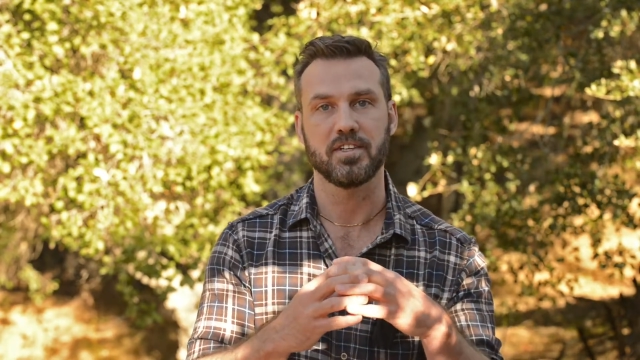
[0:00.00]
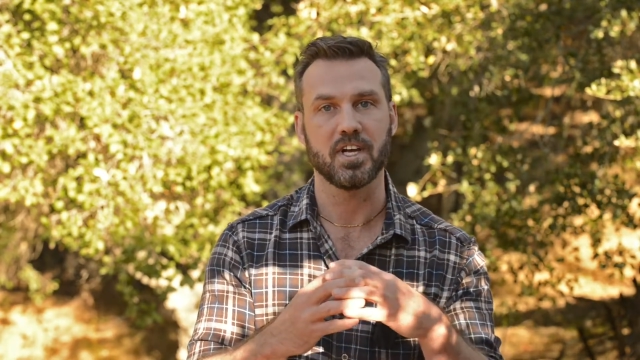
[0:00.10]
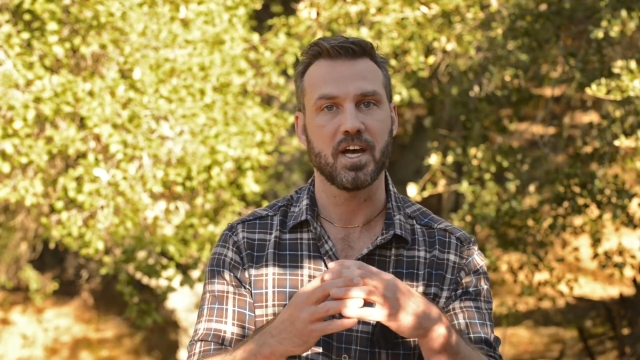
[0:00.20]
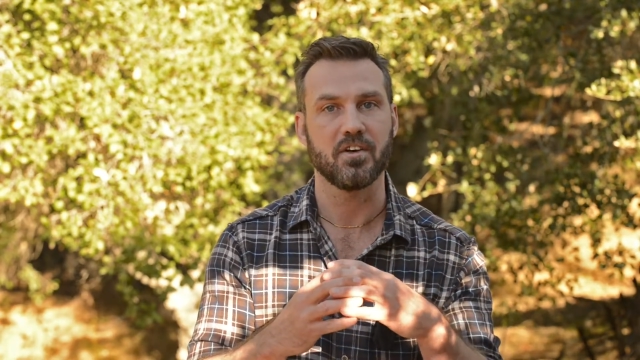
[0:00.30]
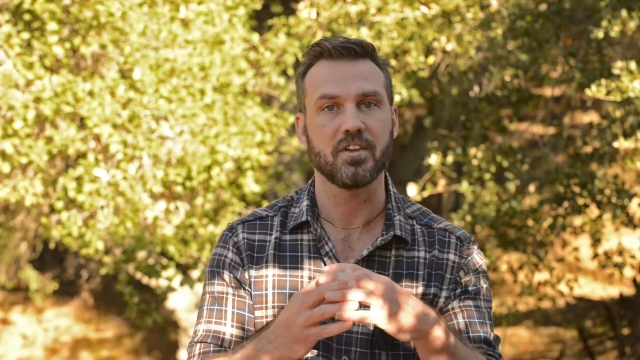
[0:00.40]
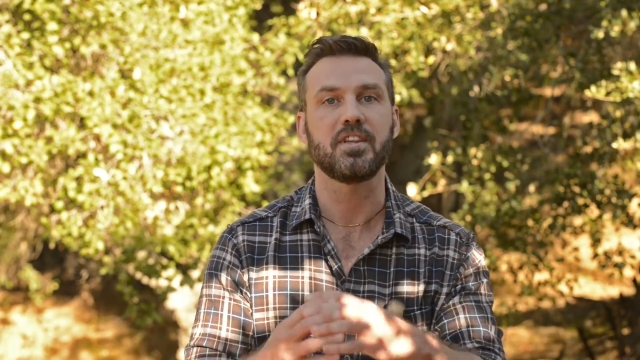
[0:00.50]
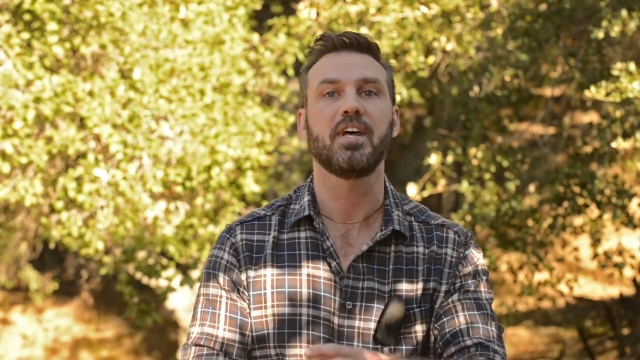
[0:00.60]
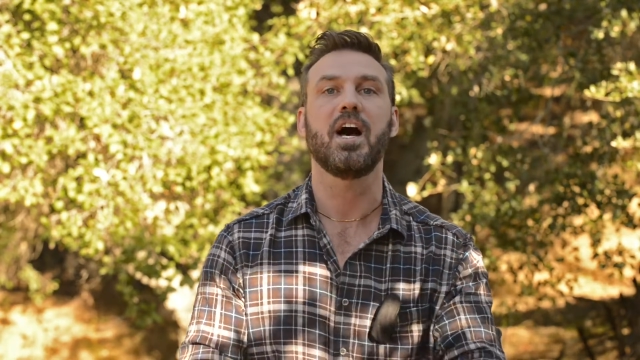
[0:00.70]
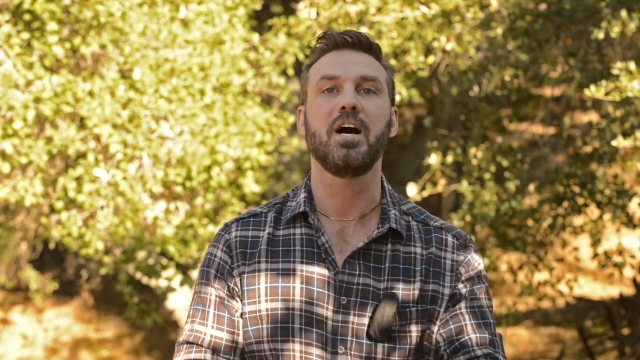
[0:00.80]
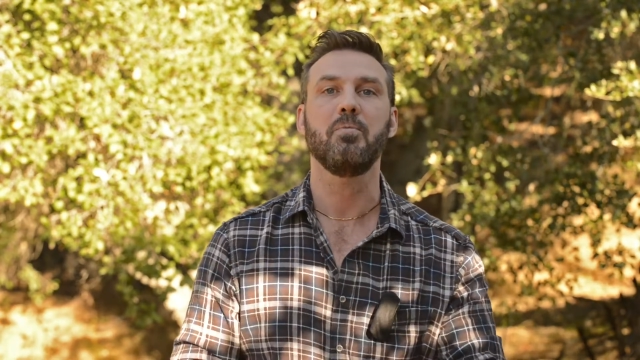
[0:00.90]
Now,
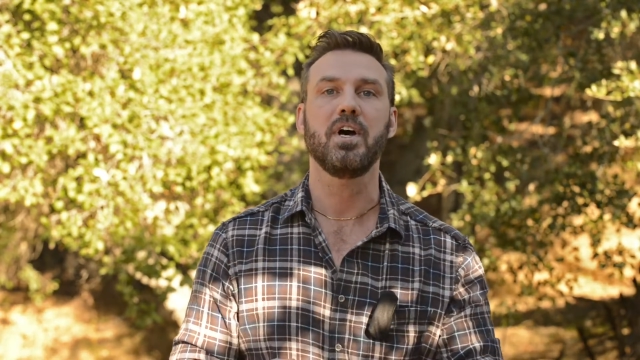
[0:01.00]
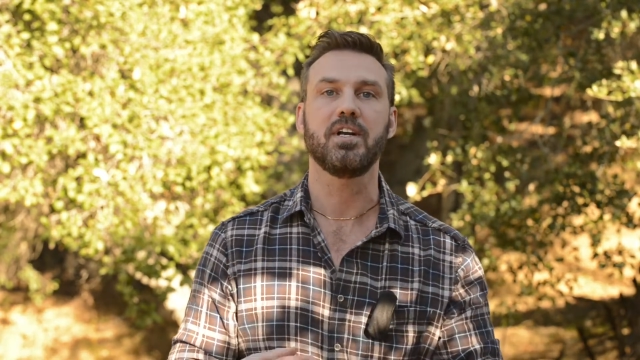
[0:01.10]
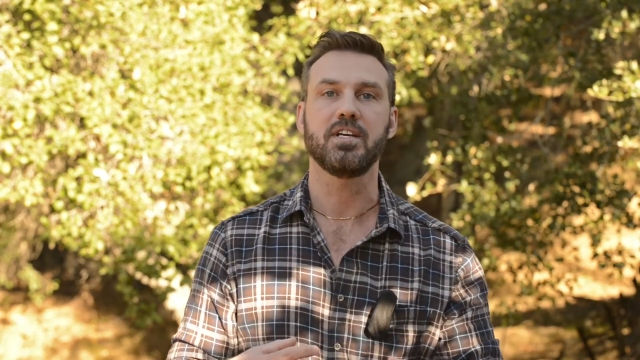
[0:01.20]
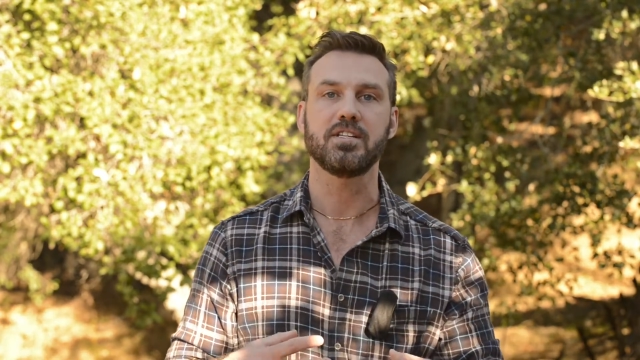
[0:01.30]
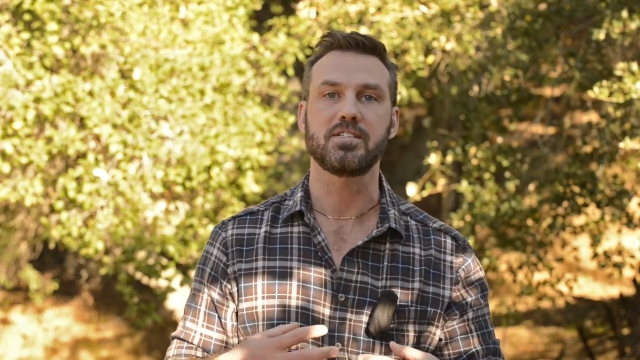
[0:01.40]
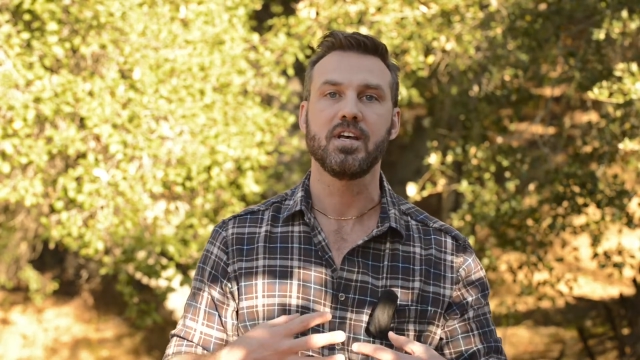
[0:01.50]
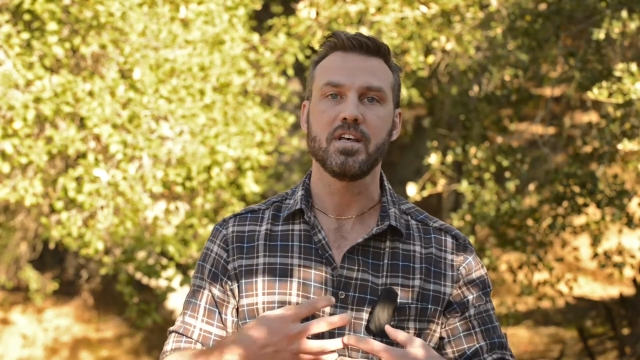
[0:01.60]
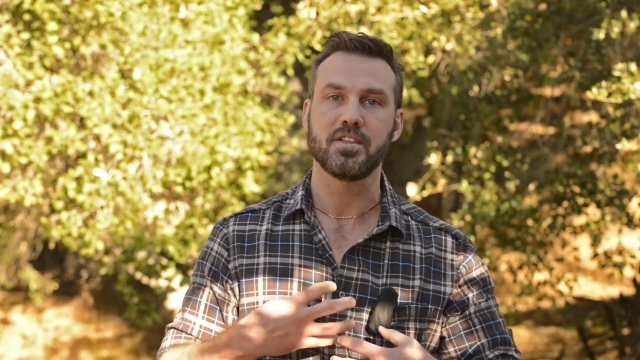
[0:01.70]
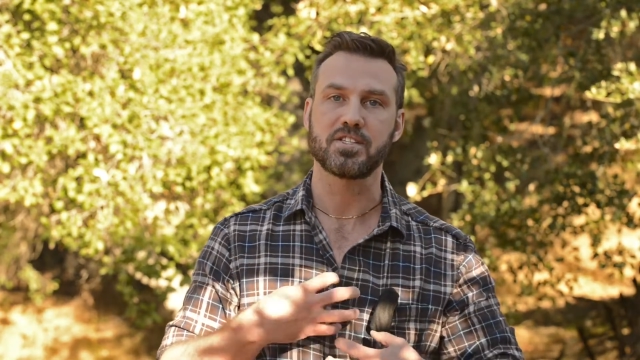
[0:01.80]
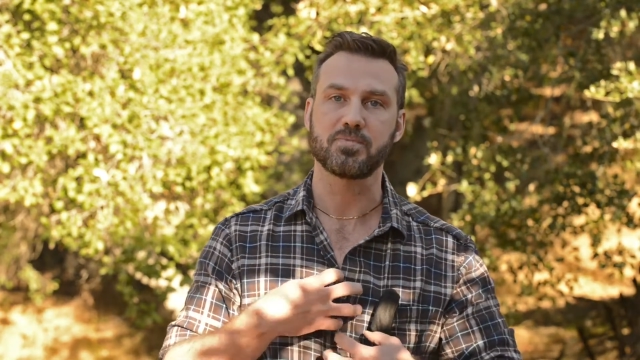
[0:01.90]
the Atman
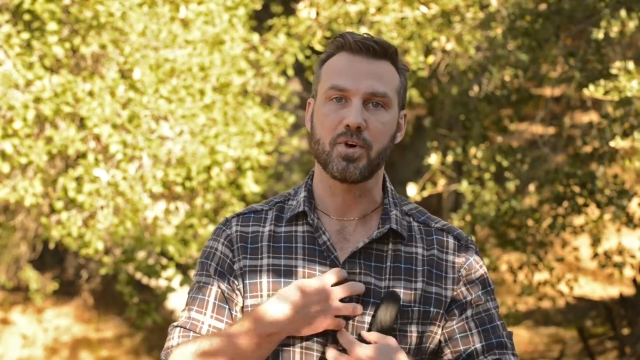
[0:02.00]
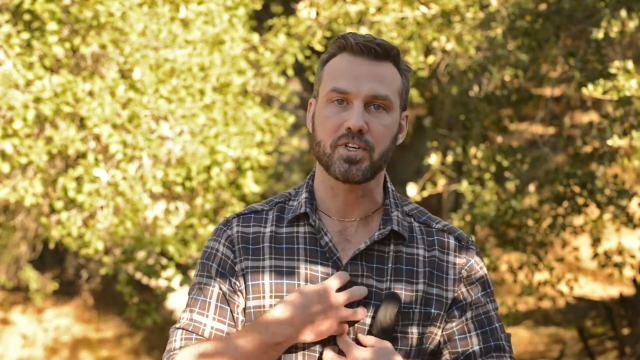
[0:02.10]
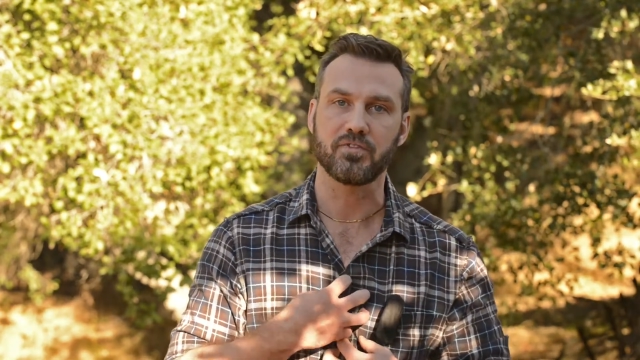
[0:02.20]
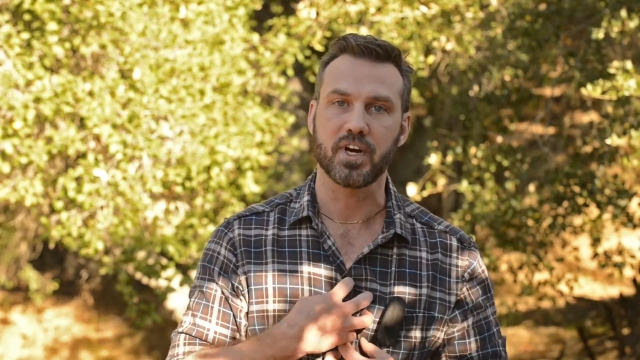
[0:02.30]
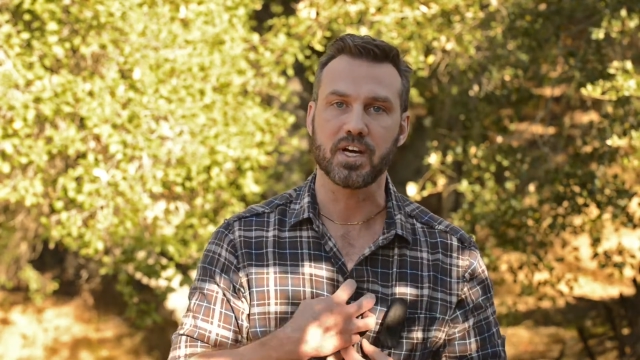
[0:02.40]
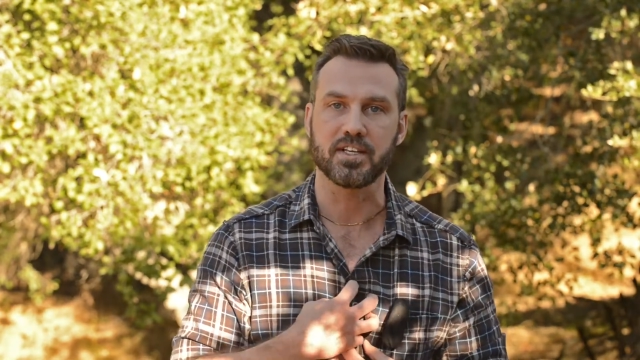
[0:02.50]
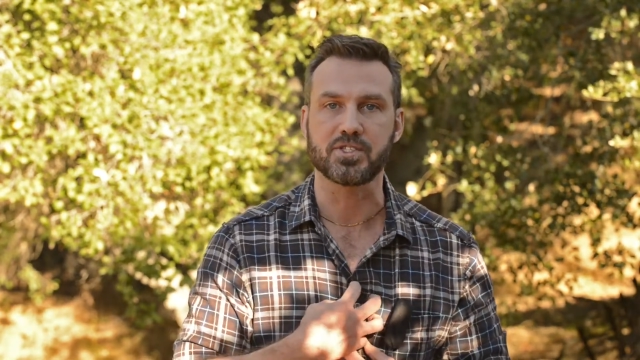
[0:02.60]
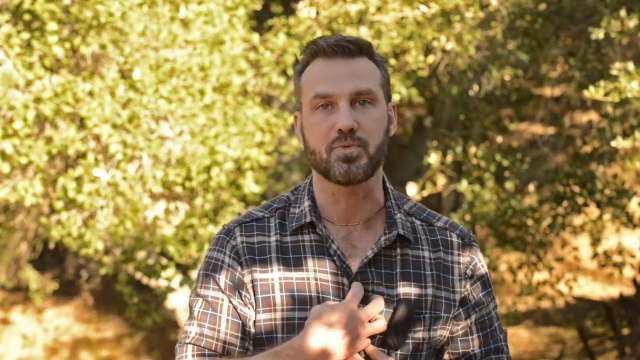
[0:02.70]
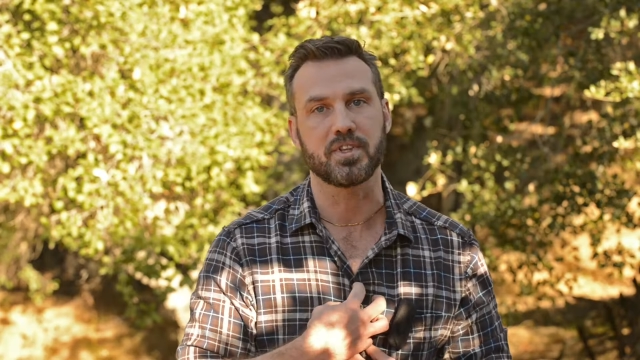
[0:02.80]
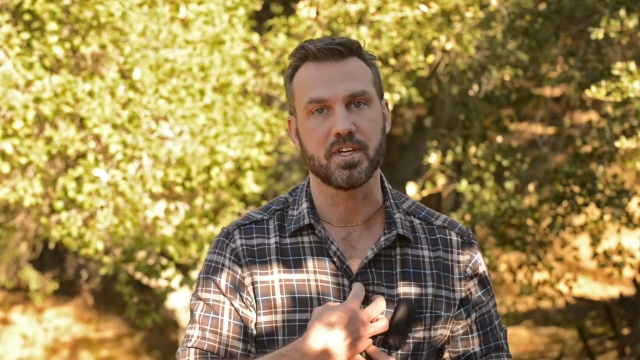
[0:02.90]
is the spark of God
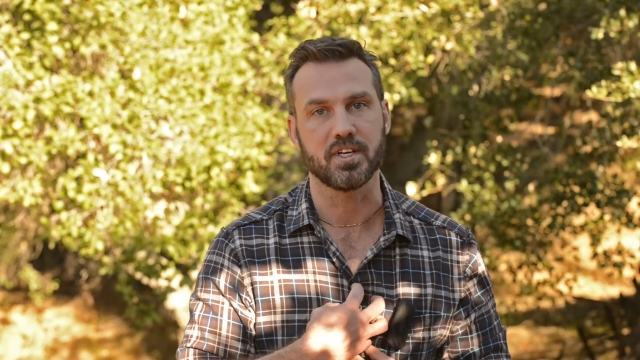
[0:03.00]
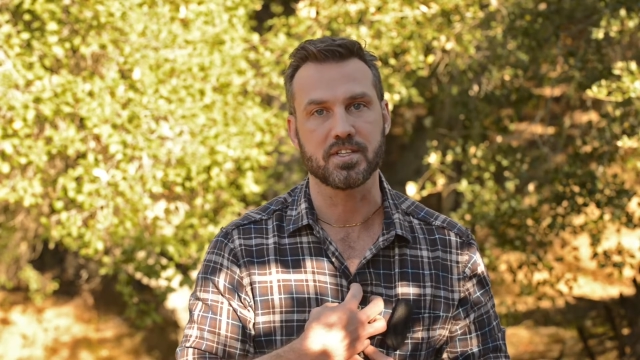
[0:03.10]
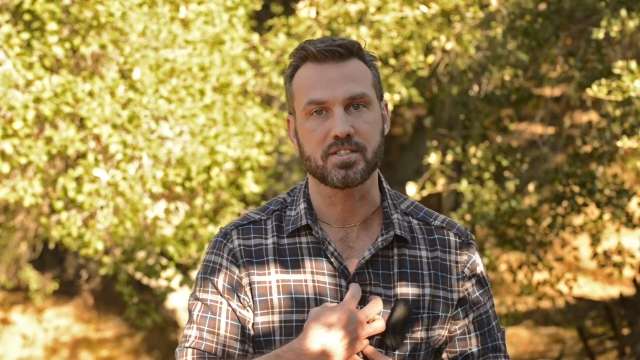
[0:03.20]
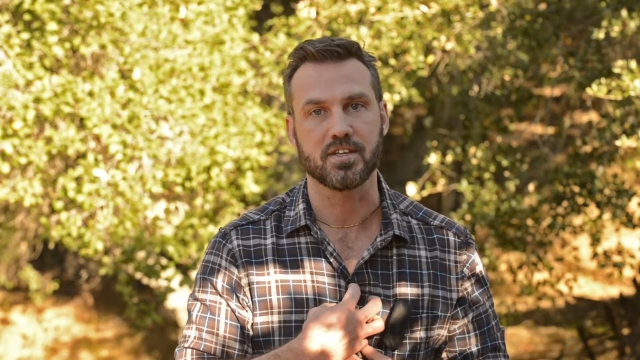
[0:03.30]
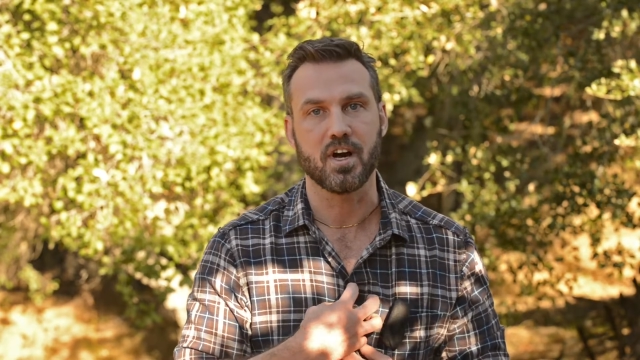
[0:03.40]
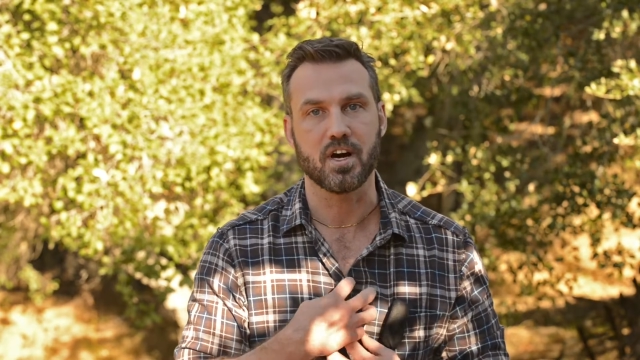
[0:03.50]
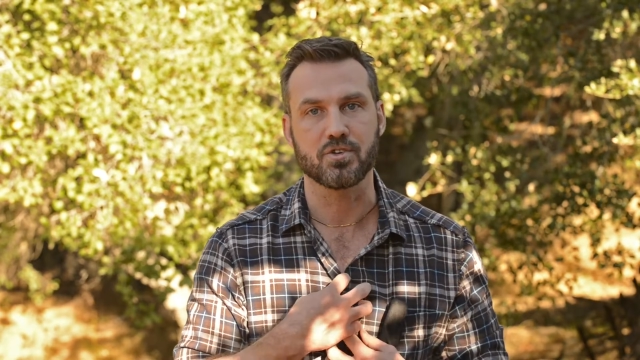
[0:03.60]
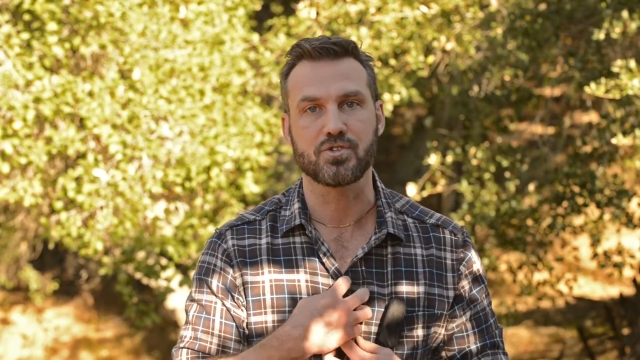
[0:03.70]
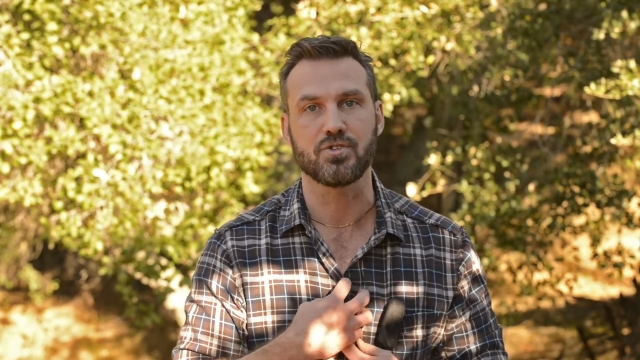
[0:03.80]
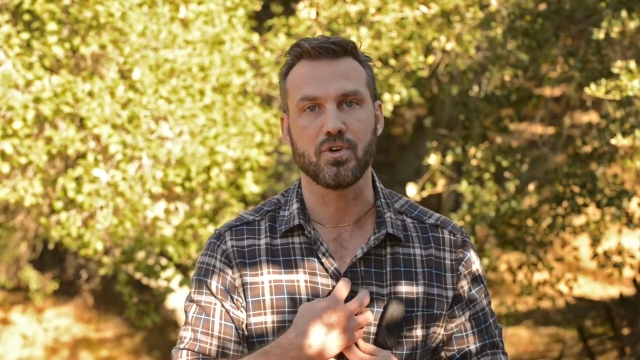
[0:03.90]
that's within us,
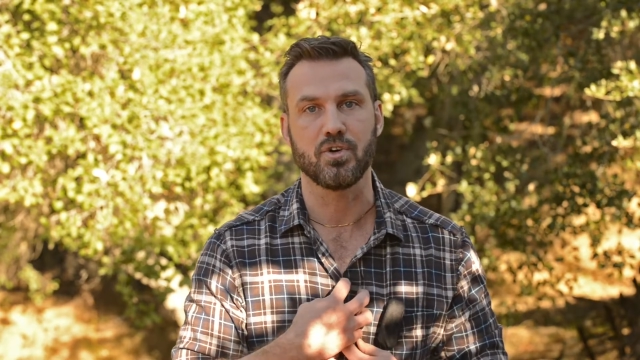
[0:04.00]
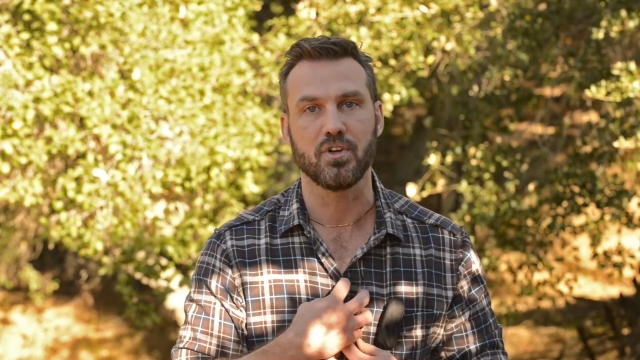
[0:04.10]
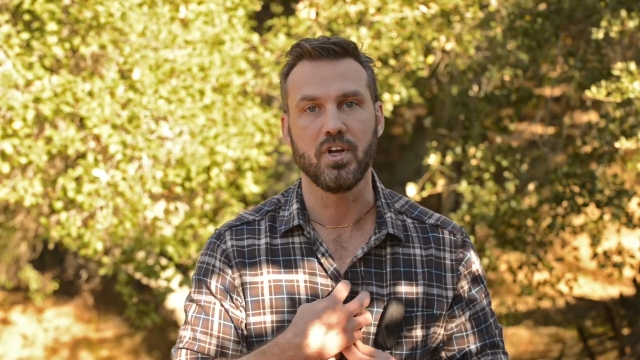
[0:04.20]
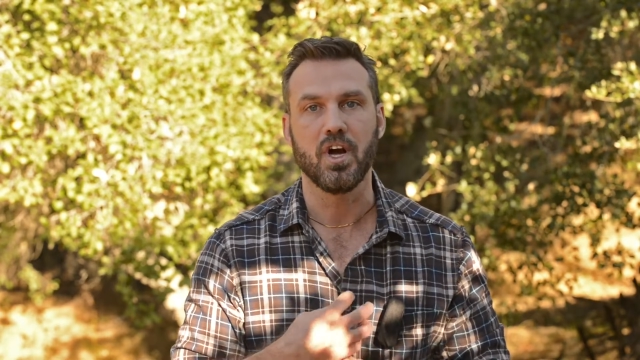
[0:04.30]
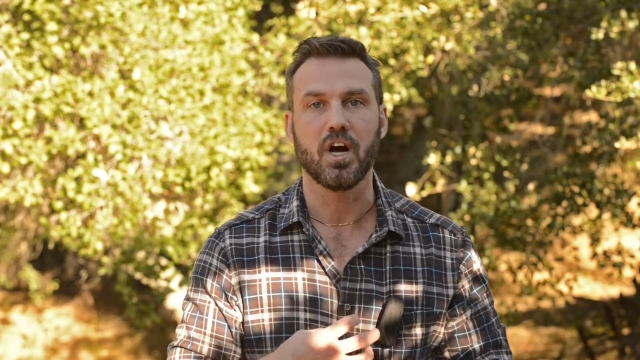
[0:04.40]
our soul,